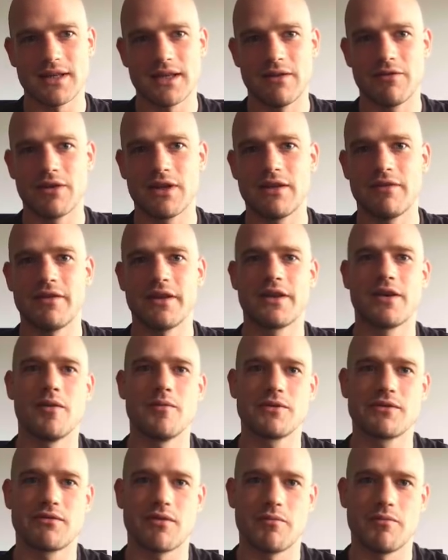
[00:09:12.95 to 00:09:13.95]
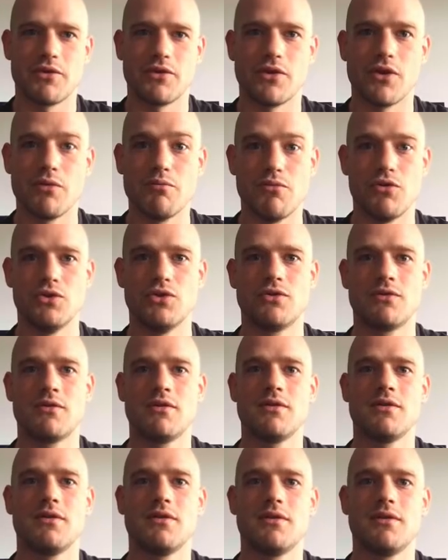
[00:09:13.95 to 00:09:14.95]
even if it comes from a
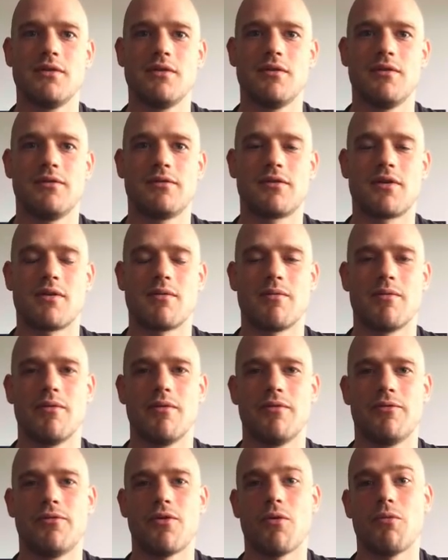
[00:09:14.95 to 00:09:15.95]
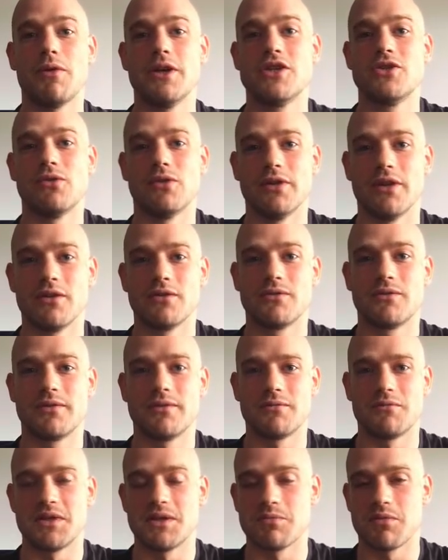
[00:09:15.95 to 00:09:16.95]
non-module for which you're not
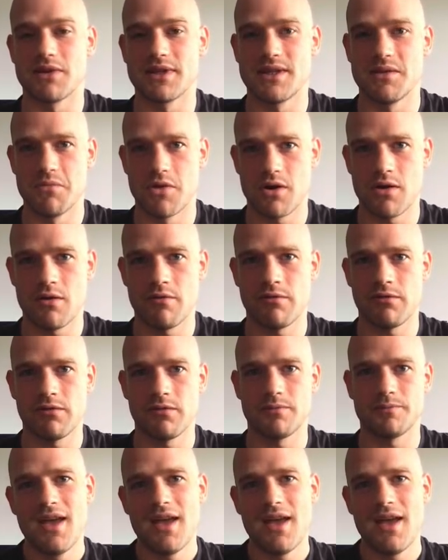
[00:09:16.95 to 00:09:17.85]
responsible of.